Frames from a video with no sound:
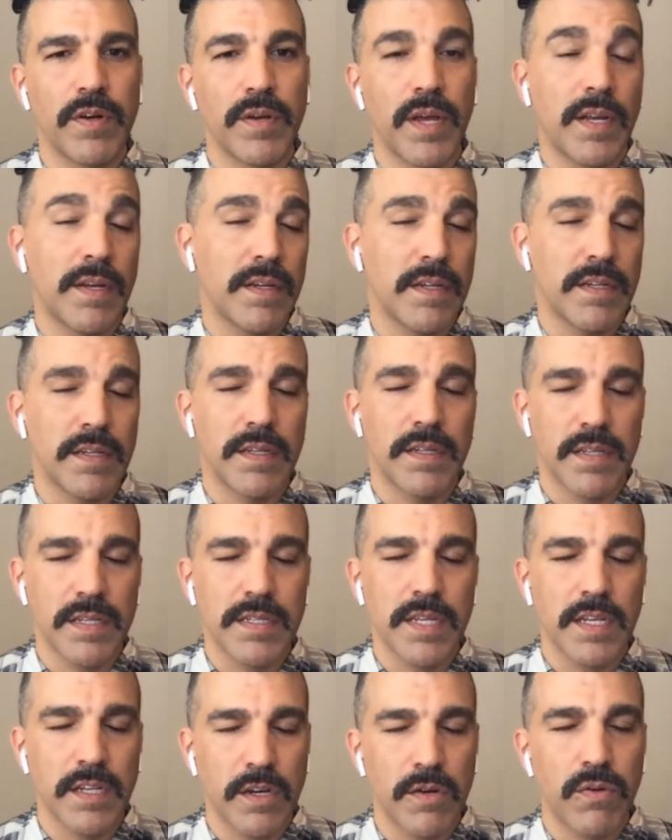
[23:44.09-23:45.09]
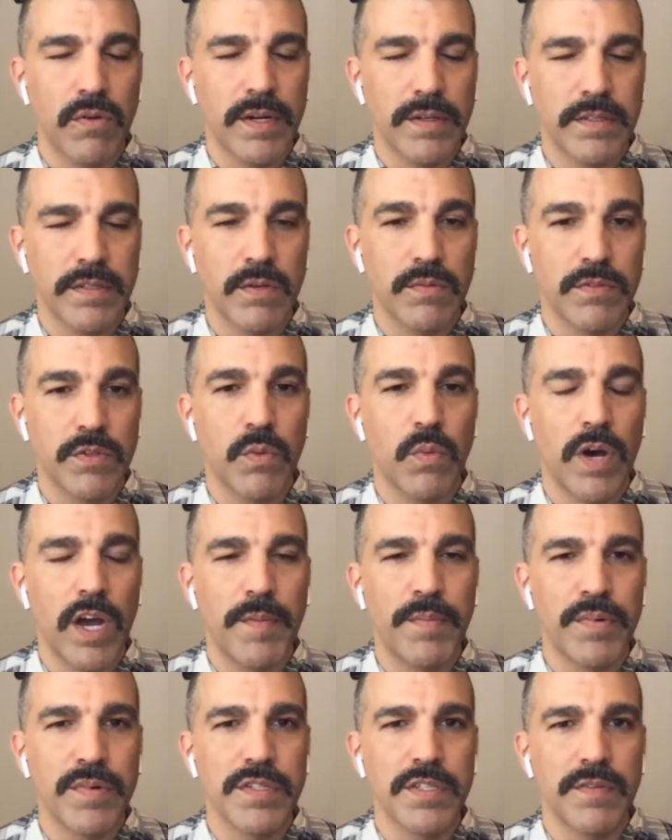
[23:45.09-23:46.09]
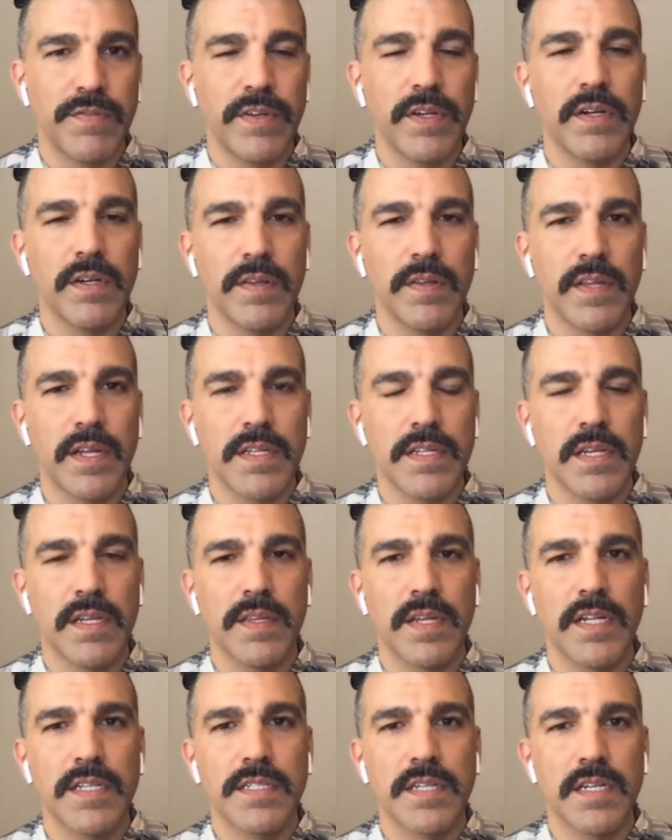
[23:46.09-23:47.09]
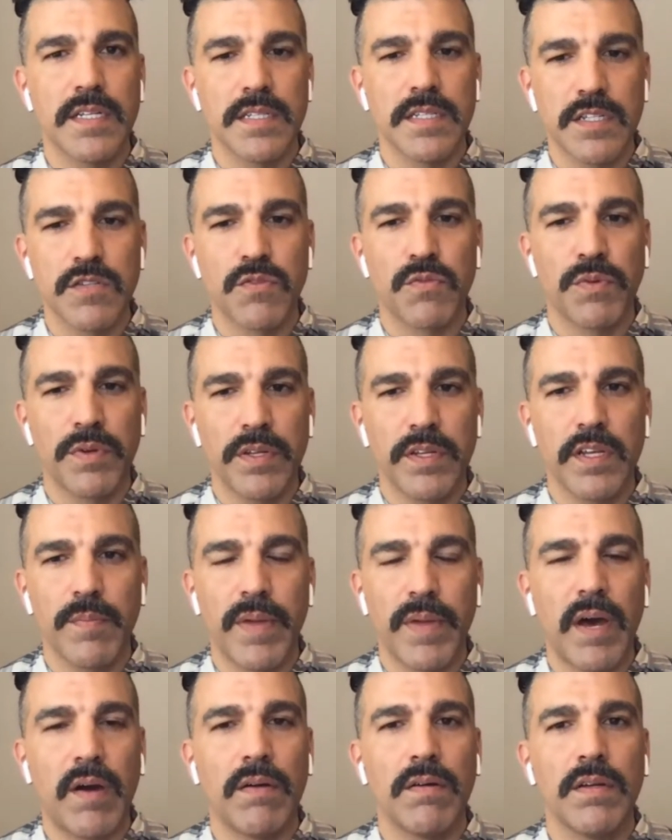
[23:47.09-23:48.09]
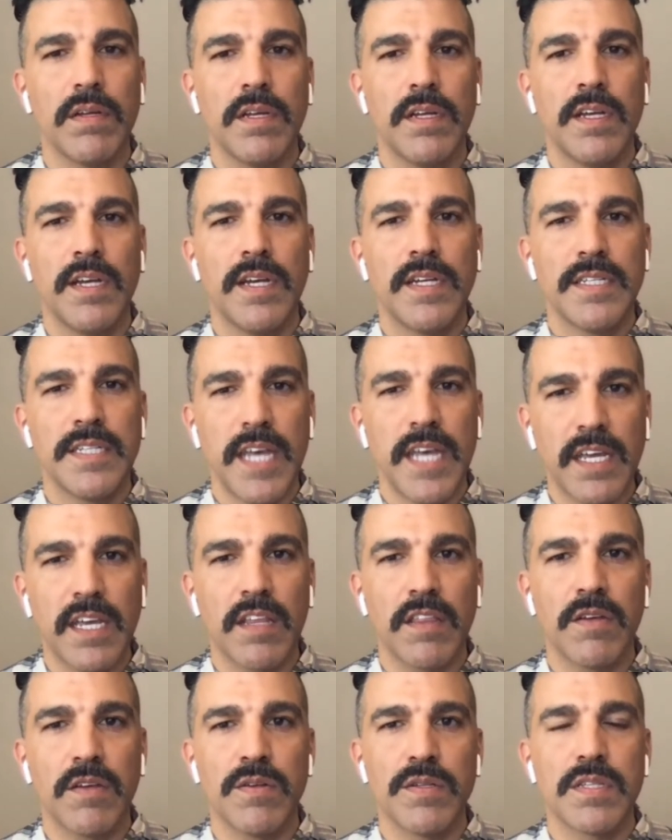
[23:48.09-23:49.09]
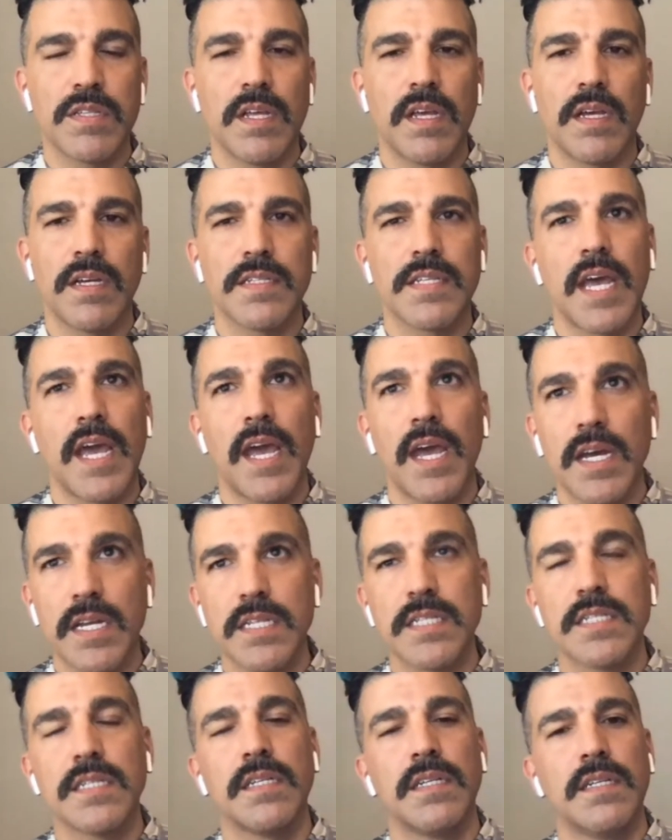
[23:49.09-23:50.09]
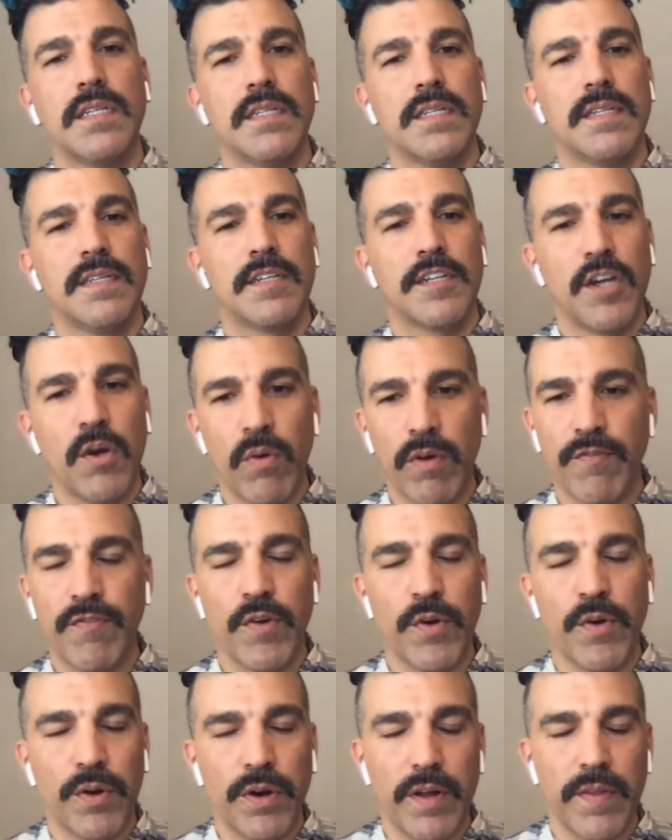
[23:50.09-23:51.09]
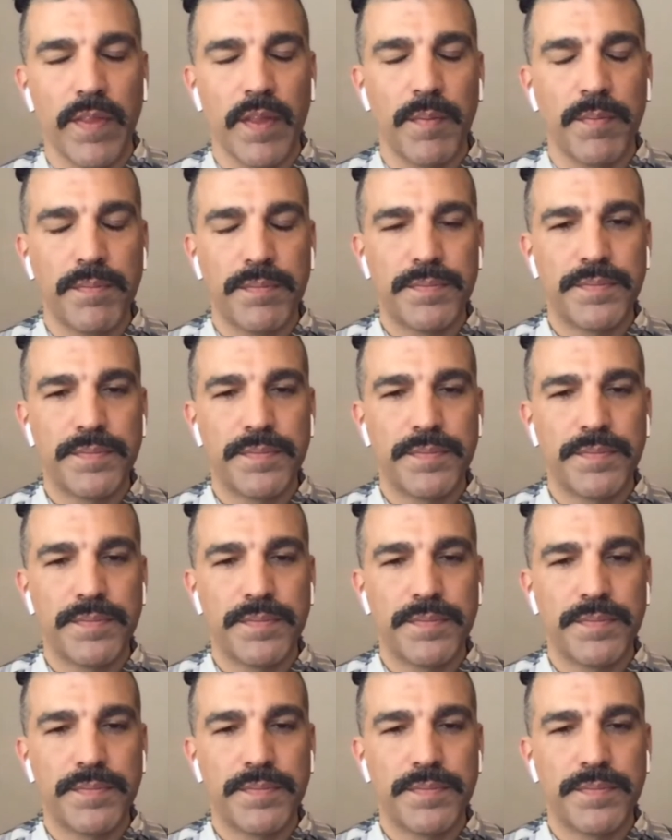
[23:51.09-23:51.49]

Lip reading: And this, right, to why persevere in that sense. It's really about taking those things and going forward on them.